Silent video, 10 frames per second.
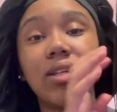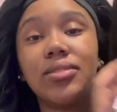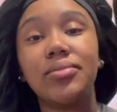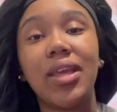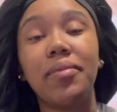
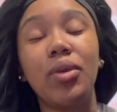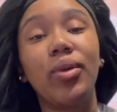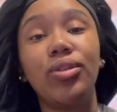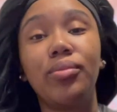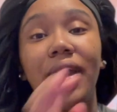Making me
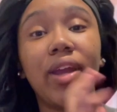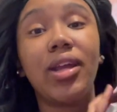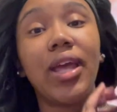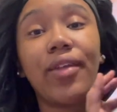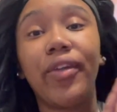wanna do my hair
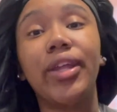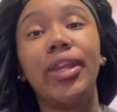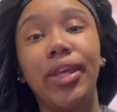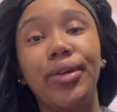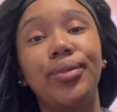like right
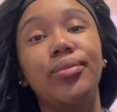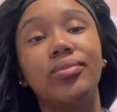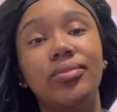now.